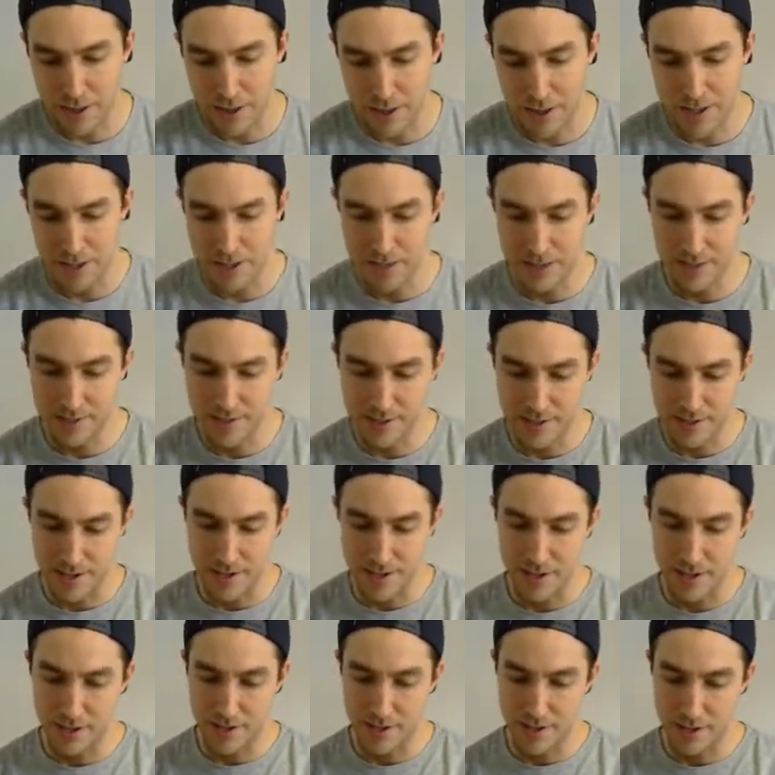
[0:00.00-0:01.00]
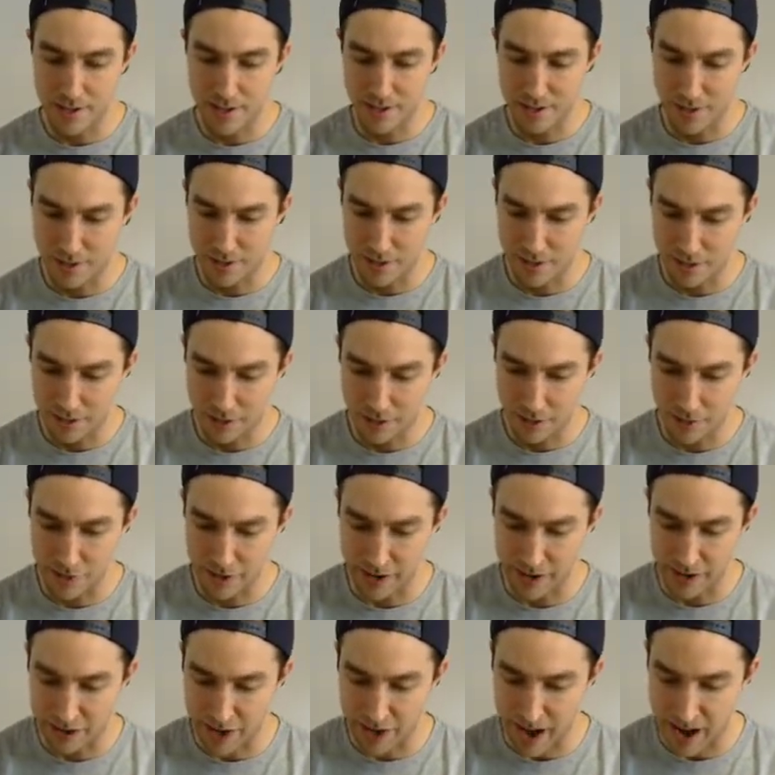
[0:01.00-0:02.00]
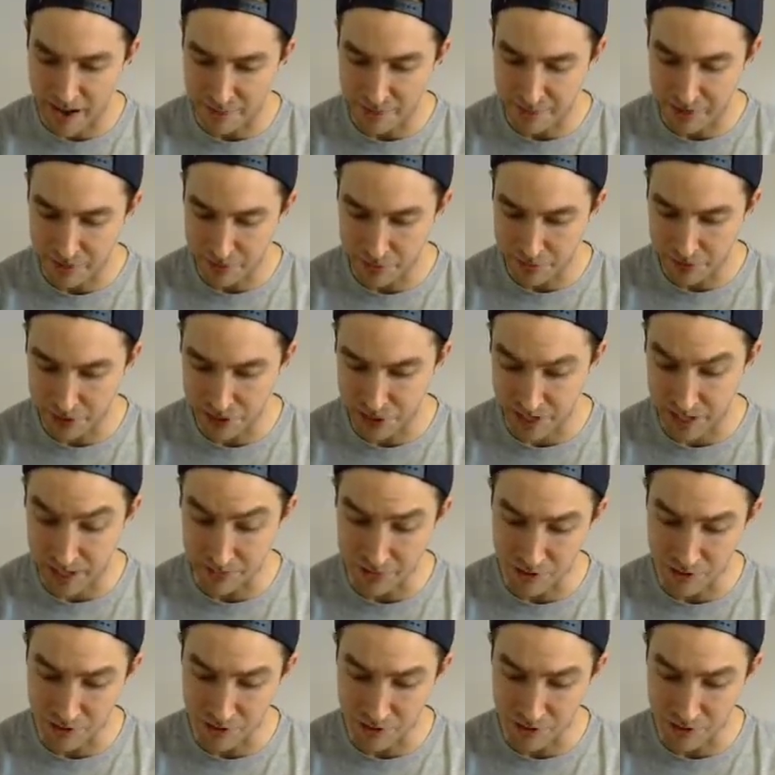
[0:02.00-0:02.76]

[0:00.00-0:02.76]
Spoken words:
his greater half, I would say.